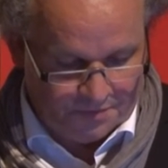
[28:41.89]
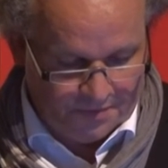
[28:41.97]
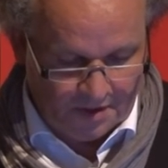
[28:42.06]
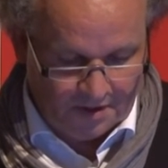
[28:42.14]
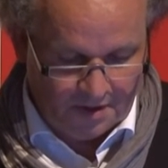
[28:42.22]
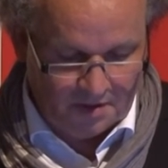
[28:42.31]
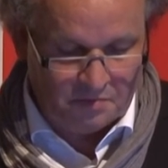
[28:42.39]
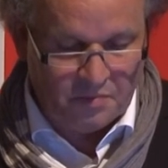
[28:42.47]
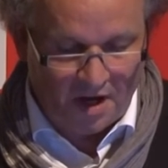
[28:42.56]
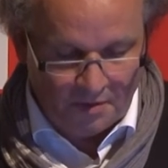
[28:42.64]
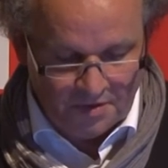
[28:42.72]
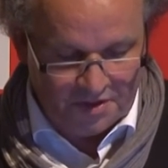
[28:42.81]
and, and
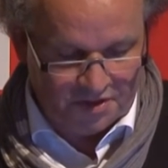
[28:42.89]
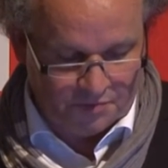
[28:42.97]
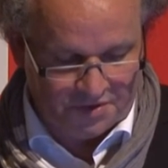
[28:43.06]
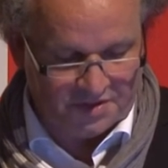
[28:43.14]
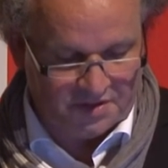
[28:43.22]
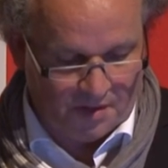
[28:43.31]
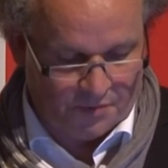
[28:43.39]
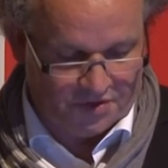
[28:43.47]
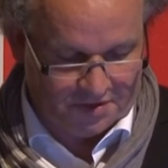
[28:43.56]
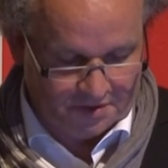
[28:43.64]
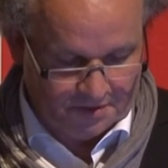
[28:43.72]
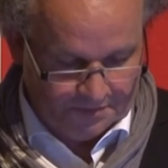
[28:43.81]
published
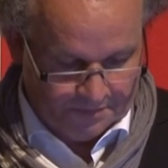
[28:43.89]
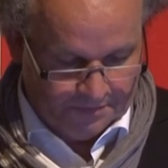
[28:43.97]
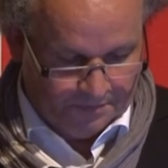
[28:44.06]
perception